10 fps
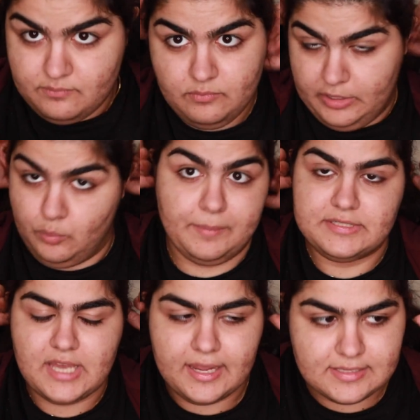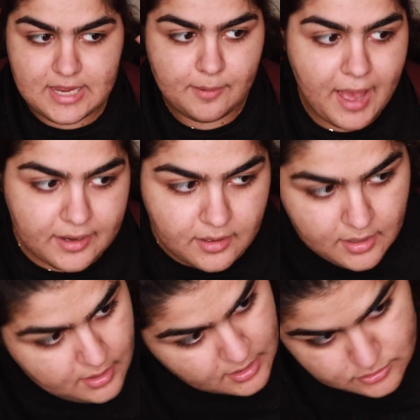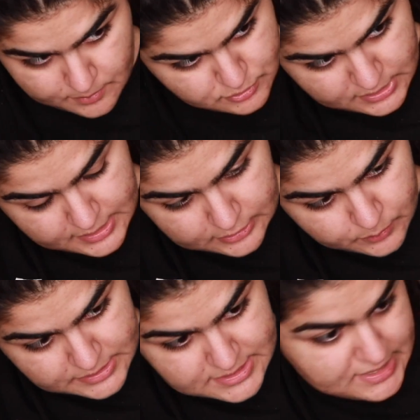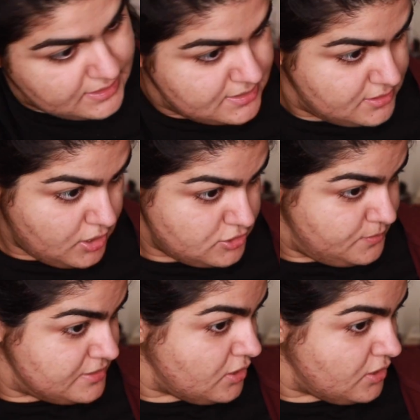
like ribbon tying his hair back. So I'm using a yellow one instead because his costume is